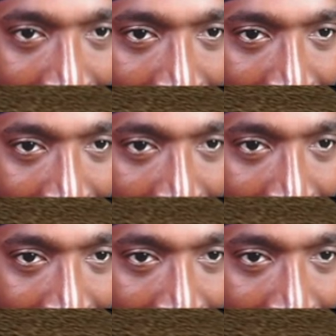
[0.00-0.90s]

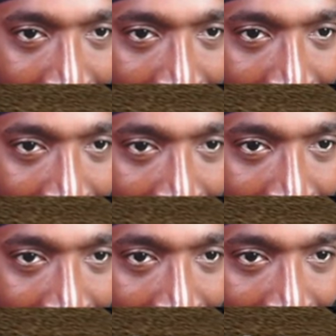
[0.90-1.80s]

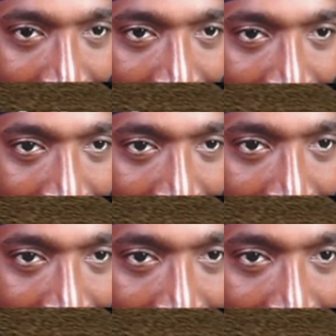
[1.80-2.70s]

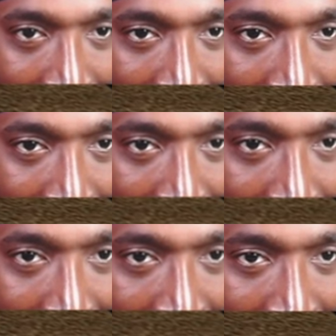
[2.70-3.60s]

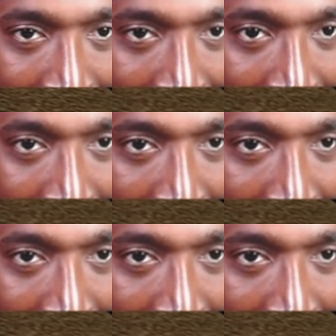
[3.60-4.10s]
(silence)